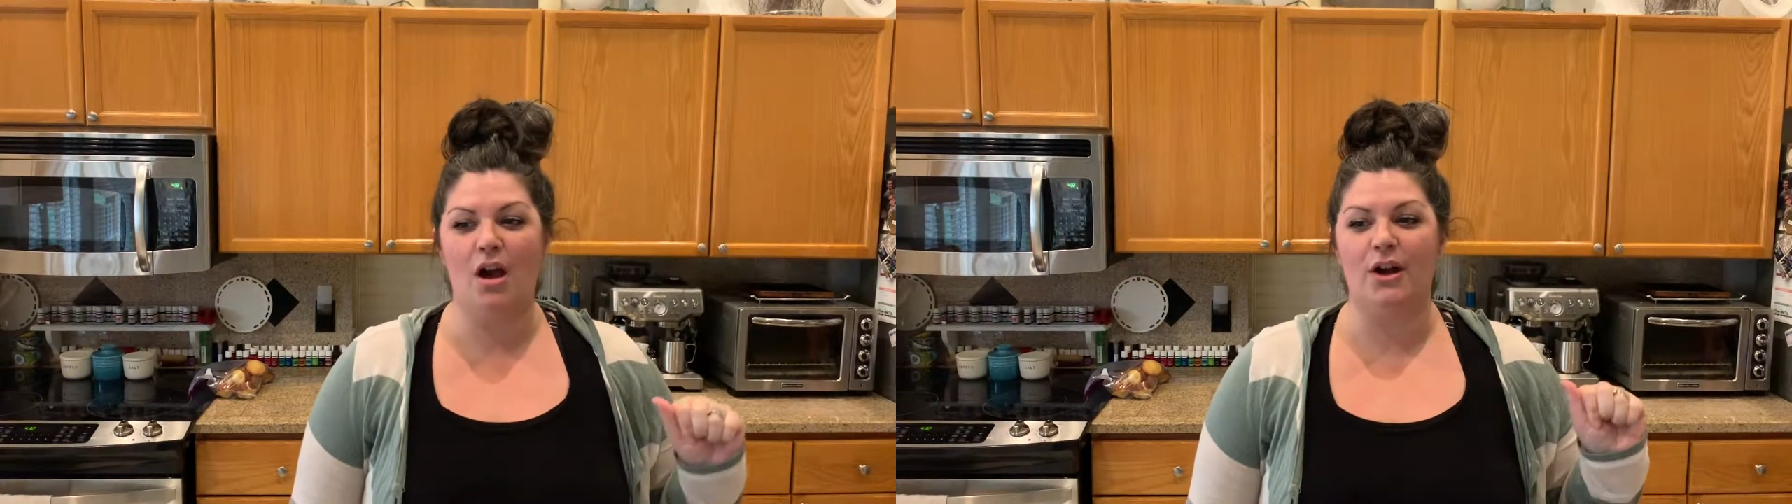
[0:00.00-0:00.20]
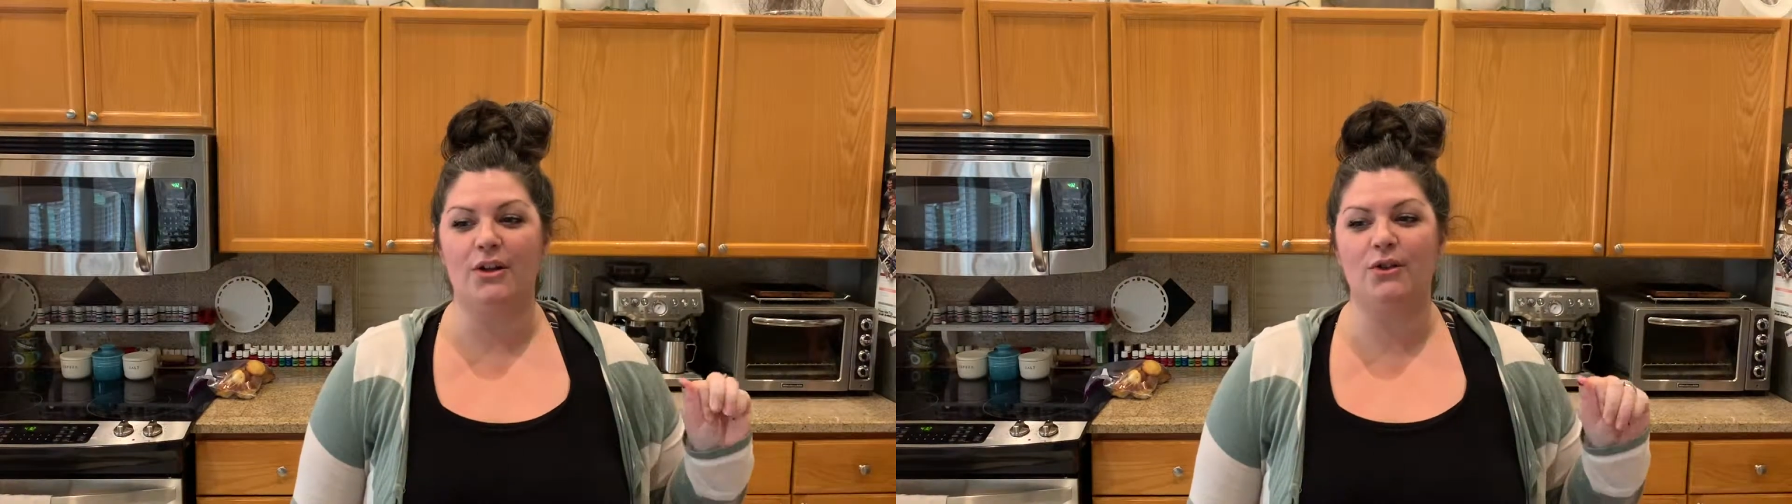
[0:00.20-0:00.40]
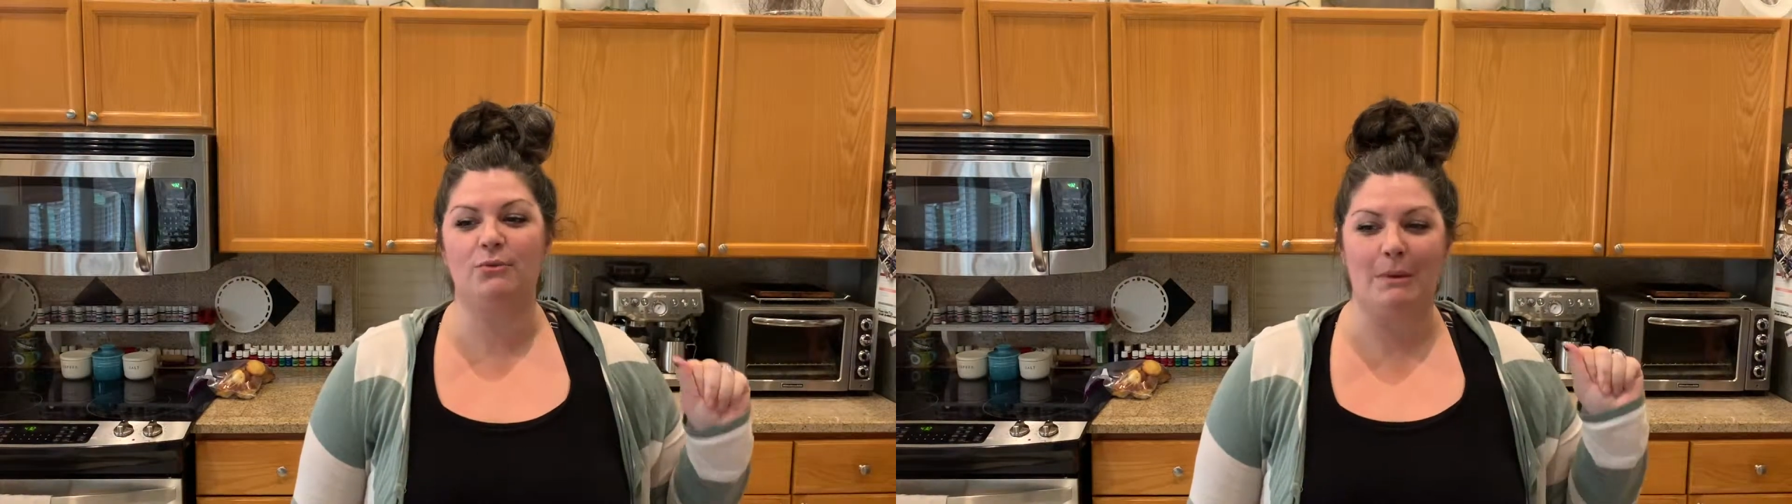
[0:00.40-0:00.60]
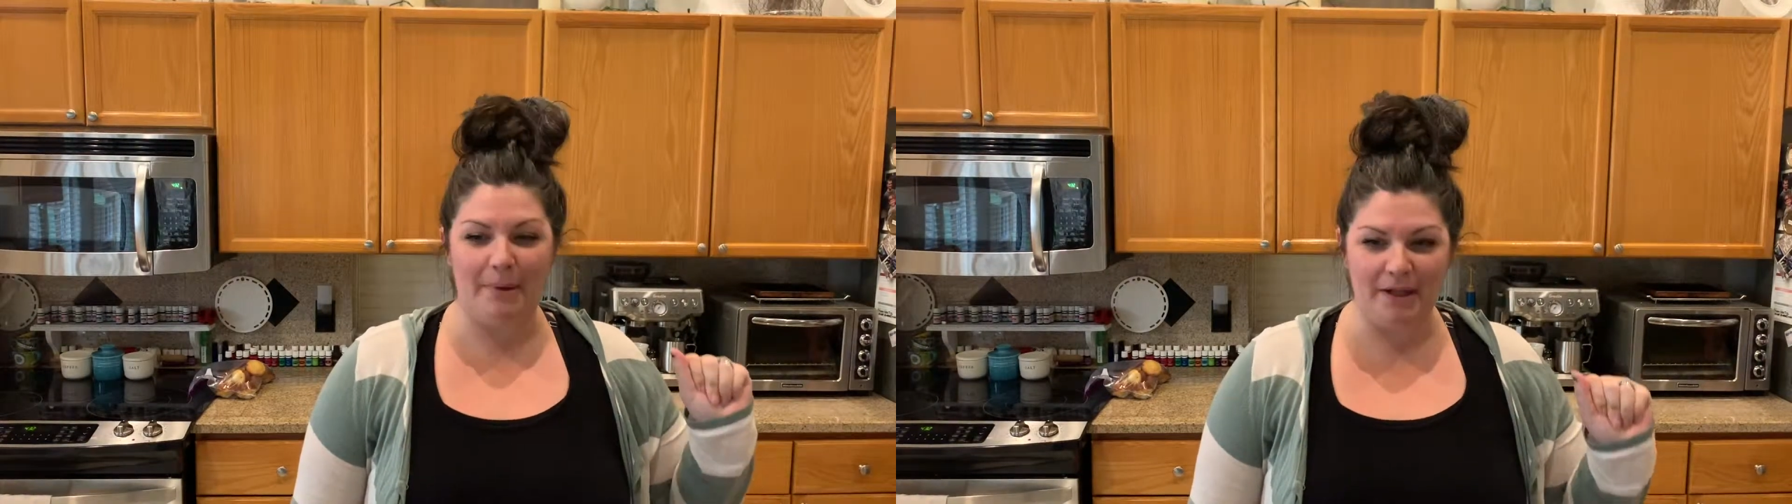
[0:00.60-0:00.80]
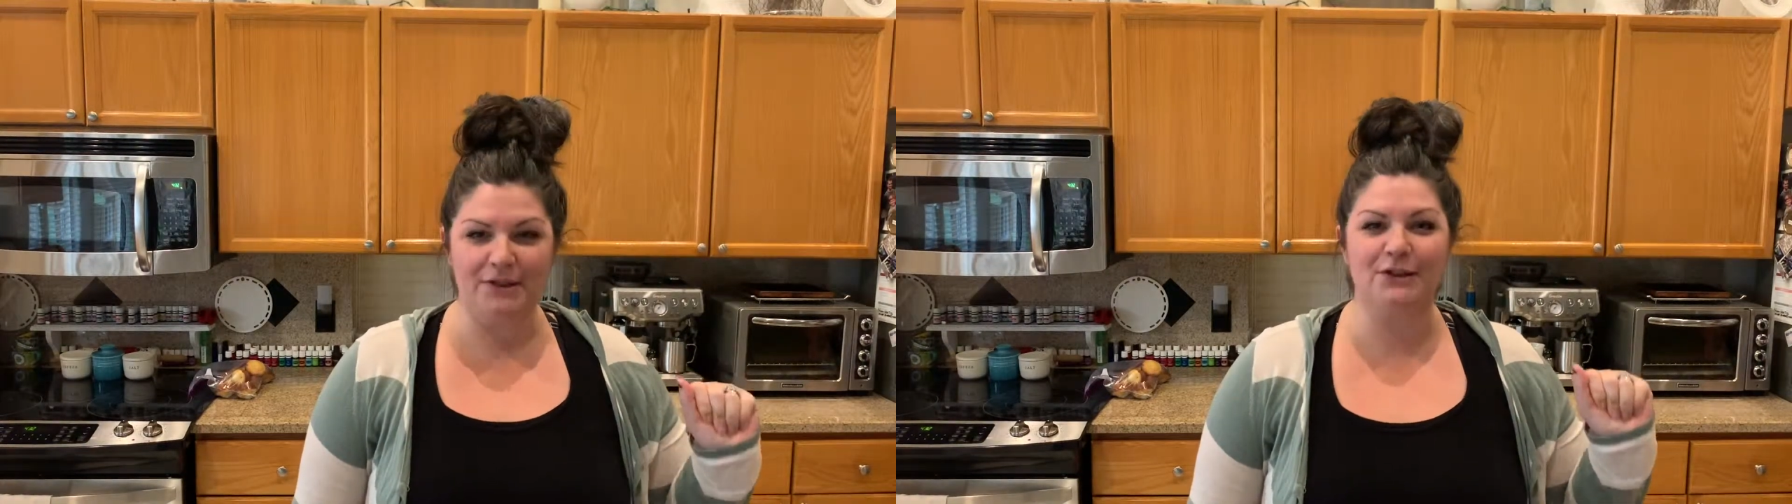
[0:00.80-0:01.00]
Are you
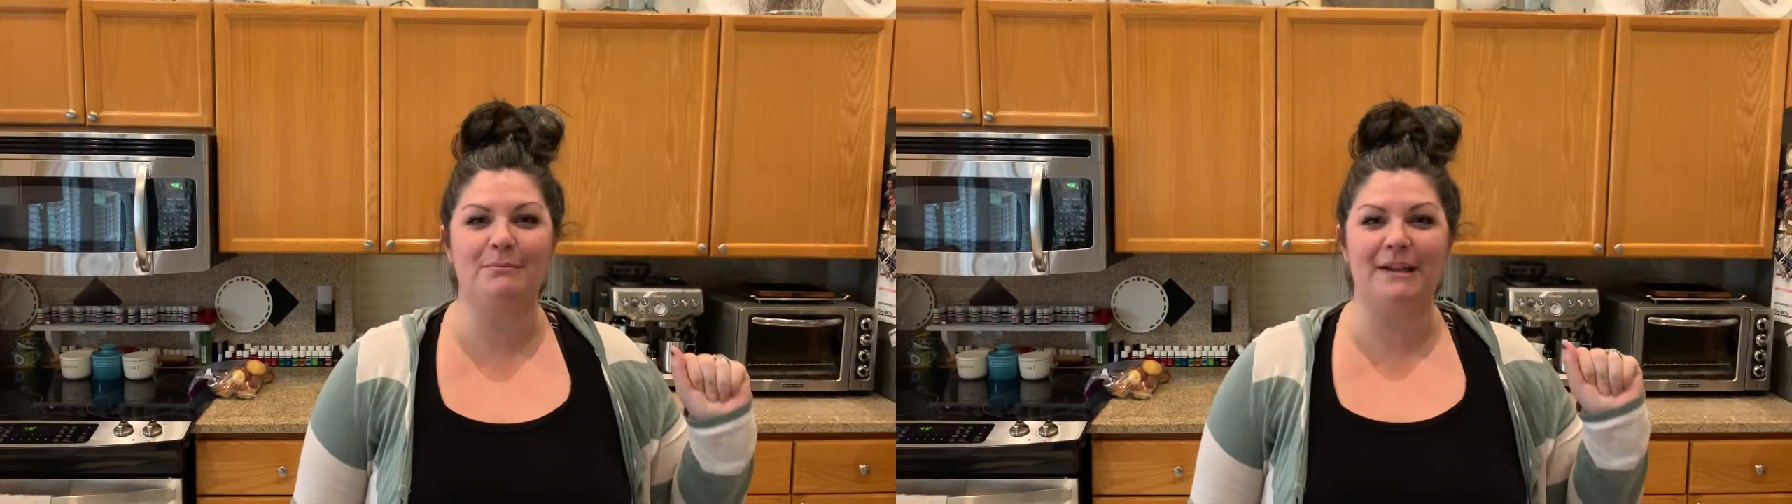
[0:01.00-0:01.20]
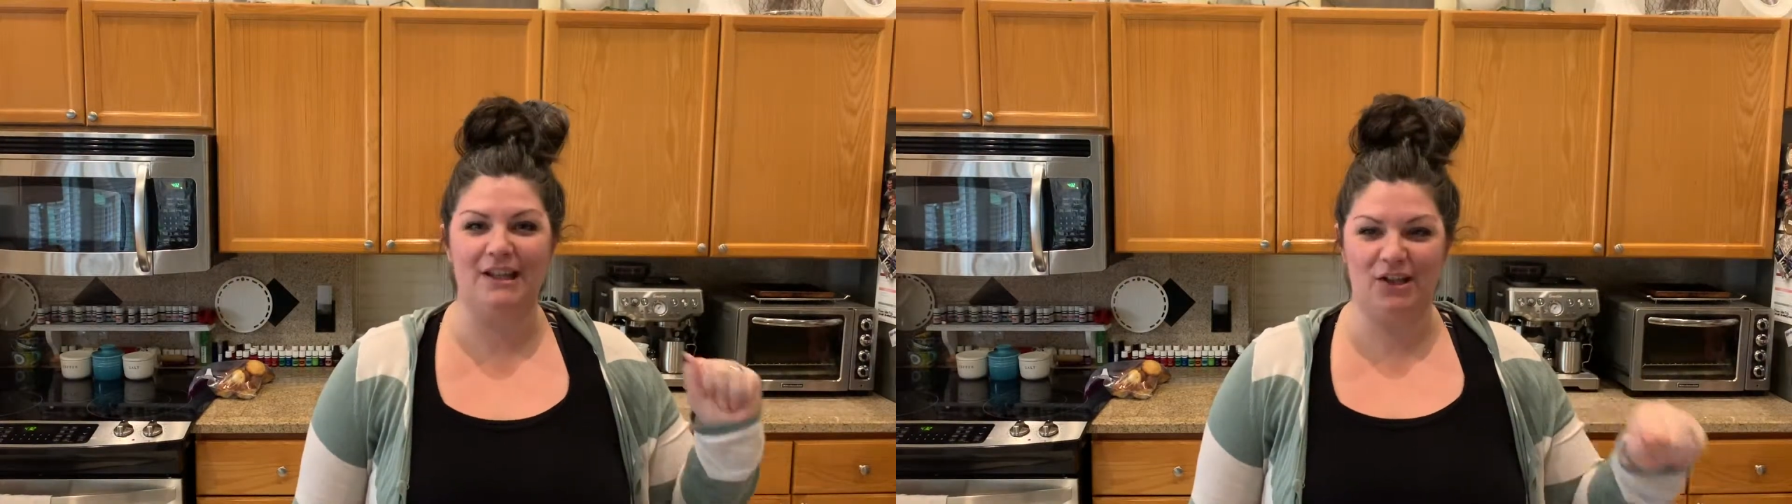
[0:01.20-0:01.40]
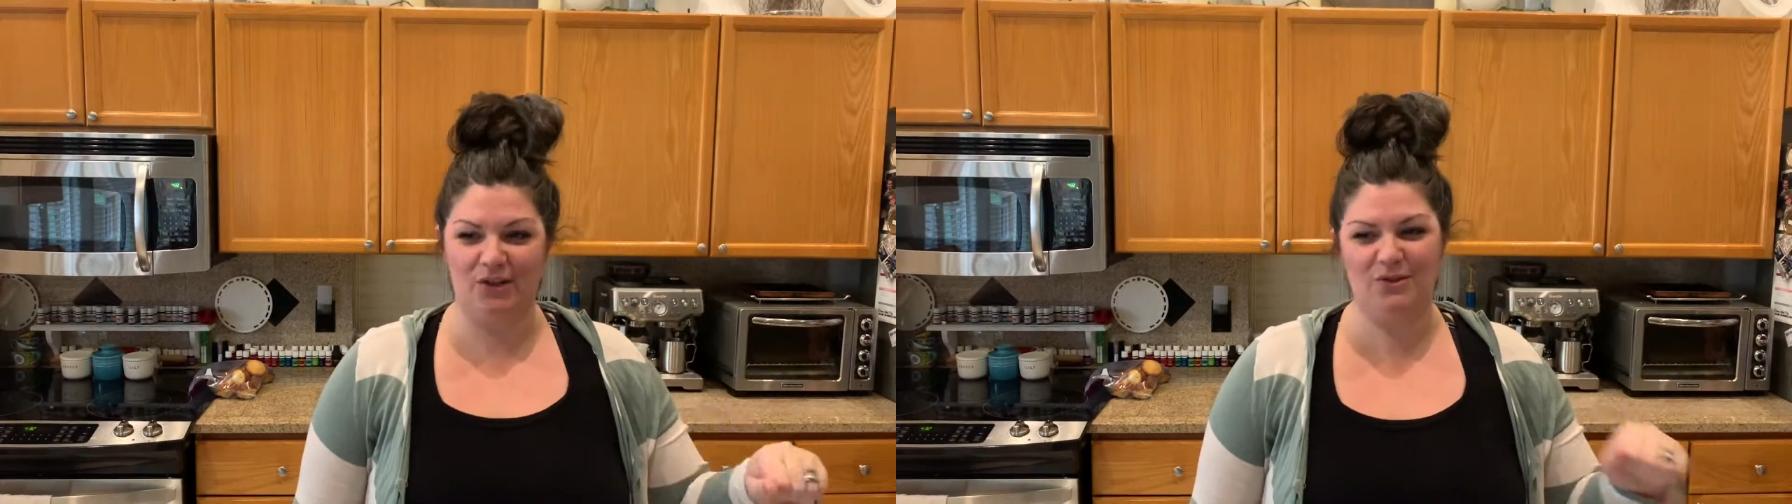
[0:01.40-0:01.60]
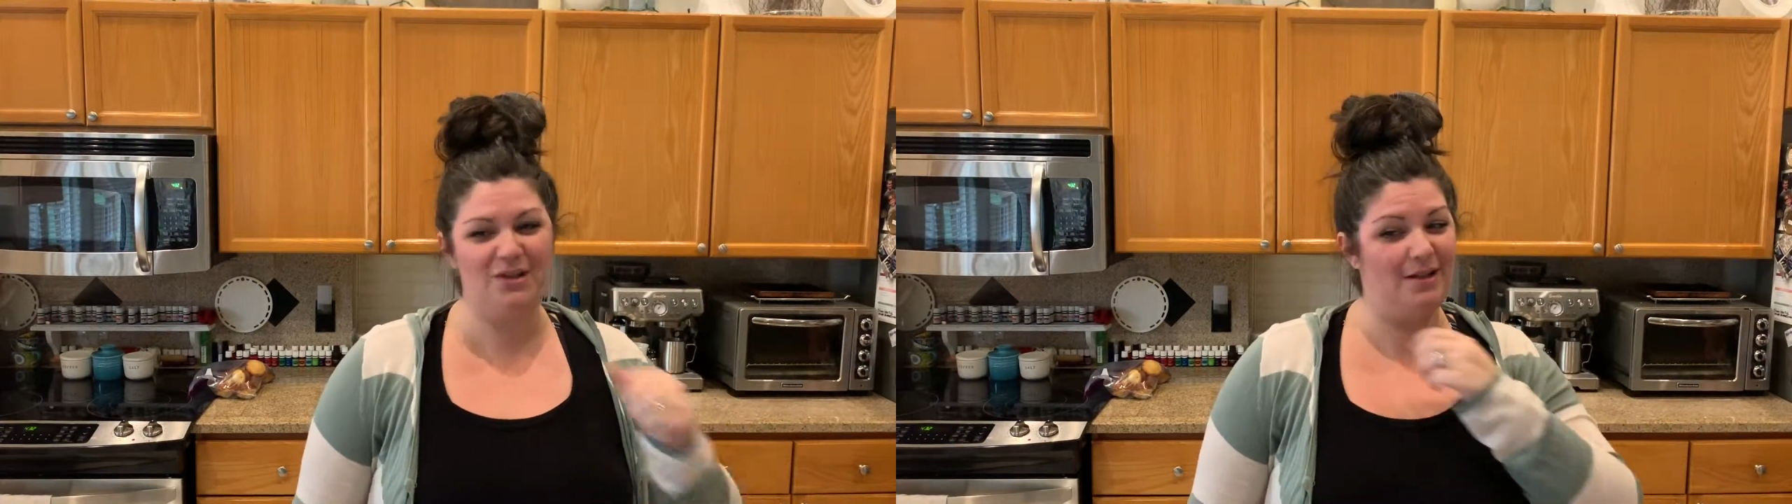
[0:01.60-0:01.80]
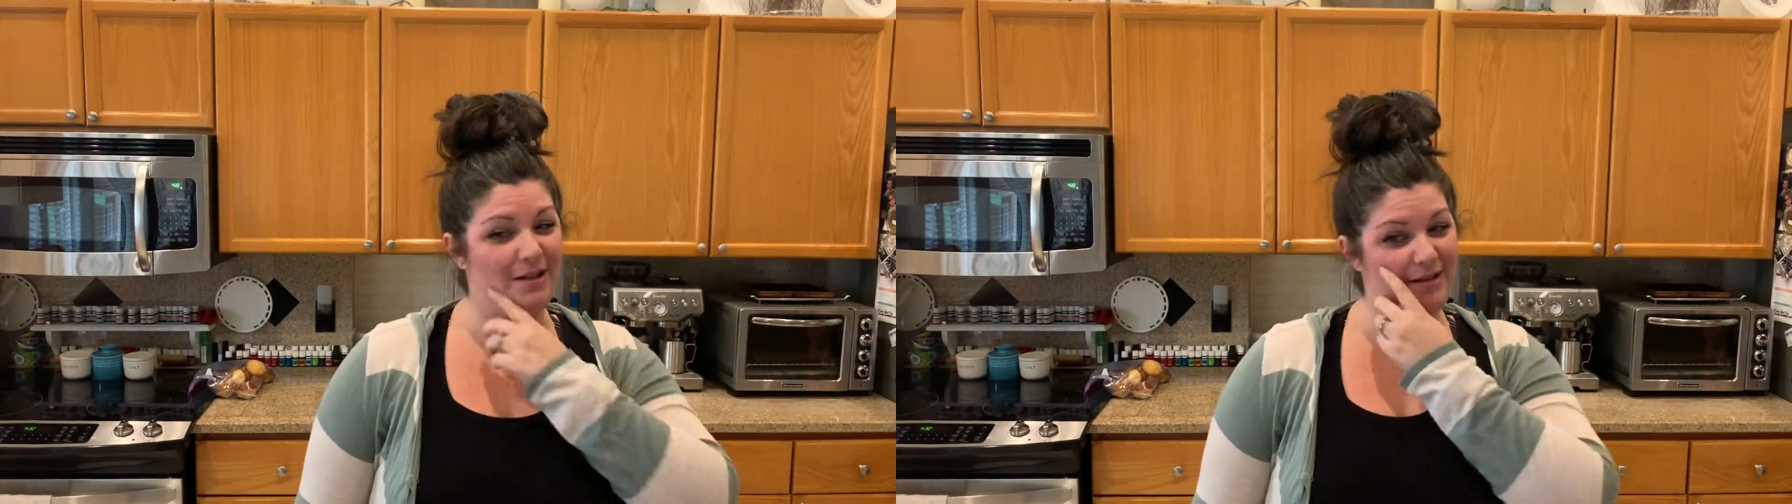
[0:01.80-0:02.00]
Rapunzel
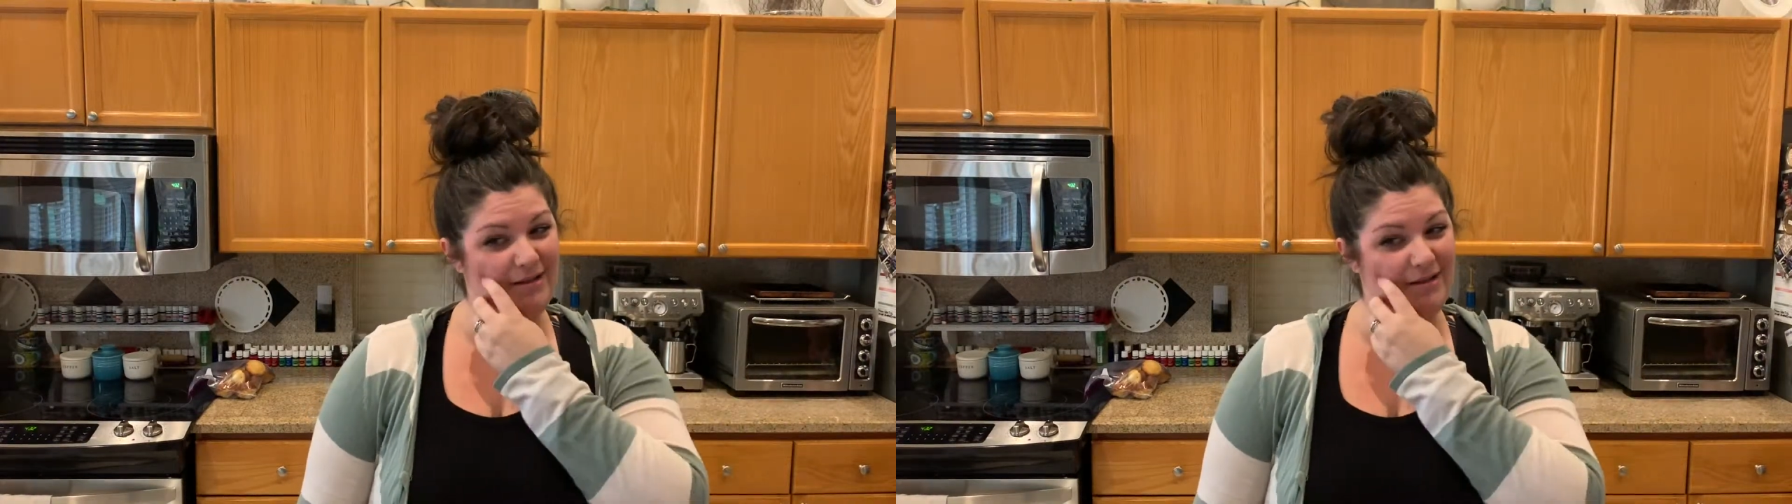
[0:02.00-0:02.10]
McGoose?